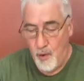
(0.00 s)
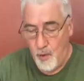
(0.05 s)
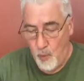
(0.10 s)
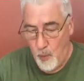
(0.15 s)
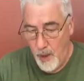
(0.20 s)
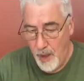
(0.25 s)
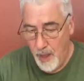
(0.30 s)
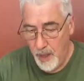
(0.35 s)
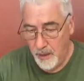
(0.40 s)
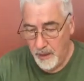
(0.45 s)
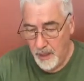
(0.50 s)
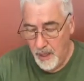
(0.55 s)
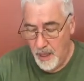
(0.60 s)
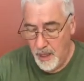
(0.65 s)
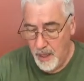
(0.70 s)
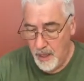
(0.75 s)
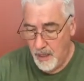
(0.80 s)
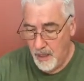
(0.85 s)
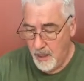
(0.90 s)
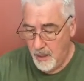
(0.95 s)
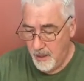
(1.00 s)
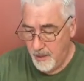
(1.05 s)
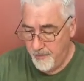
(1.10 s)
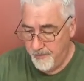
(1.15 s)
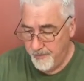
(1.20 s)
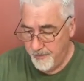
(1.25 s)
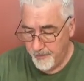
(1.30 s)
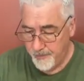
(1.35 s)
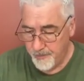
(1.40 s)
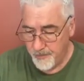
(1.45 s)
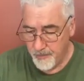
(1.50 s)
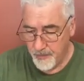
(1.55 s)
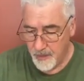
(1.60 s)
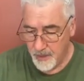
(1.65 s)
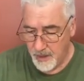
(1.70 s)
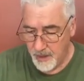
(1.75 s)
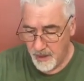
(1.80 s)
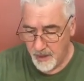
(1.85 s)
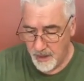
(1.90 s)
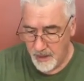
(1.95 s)
Well, uh,
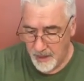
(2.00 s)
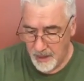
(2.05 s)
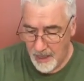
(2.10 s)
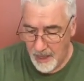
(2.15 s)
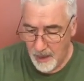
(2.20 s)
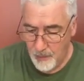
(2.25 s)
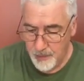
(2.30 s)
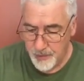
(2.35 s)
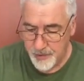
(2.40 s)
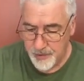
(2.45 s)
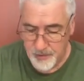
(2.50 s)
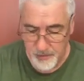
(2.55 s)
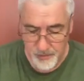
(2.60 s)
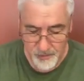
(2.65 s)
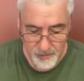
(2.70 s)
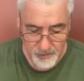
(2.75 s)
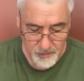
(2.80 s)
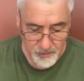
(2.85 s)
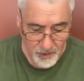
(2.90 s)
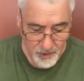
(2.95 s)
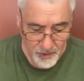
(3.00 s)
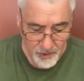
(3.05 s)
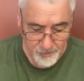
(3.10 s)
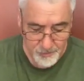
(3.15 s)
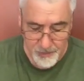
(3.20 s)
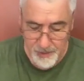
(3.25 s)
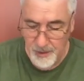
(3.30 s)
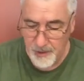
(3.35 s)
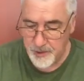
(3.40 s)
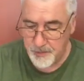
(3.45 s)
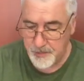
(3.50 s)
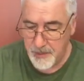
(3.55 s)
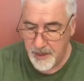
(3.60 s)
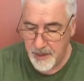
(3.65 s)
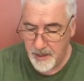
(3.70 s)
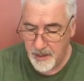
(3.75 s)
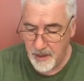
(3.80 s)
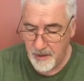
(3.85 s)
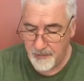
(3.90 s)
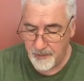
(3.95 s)
I was going to be
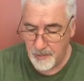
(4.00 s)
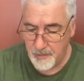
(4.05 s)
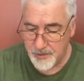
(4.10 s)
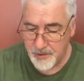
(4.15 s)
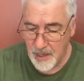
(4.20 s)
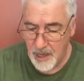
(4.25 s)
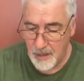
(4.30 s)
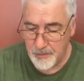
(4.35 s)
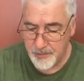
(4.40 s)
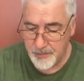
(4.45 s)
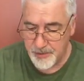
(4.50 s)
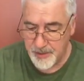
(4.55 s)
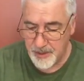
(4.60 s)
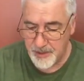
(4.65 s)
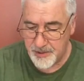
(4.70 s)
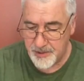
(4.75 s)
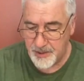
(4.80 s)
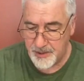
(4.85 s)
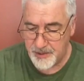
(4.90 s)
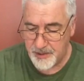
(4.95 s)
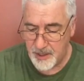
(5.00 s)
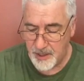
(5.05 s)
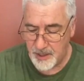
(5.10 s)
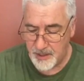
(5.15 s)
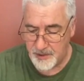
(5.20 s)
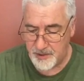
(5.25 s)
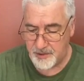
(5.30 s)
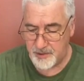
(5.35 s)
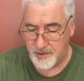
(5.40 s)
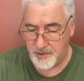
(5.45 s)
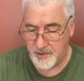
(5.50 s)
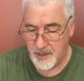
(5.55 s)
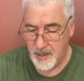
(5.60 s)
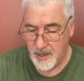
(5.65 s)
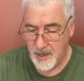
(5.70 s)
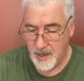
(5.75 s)
speaking from Psalm 66,